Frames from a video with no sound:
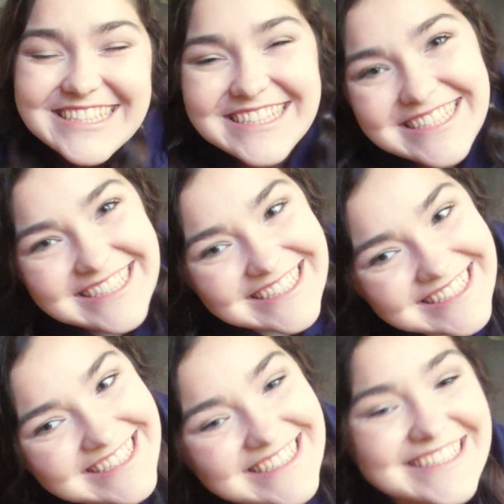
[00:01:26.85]
this isn't
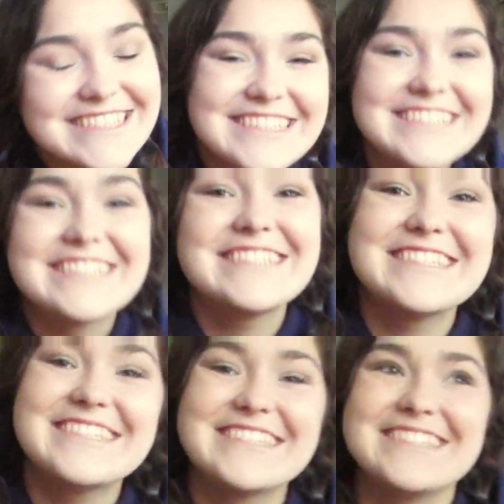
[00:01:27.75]
Wednesday, this is actually
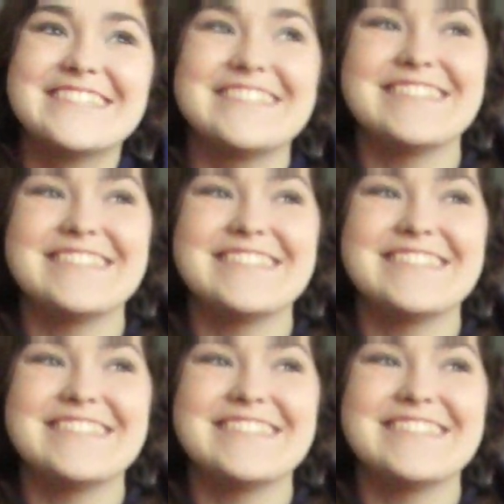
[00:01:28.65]
Saturday.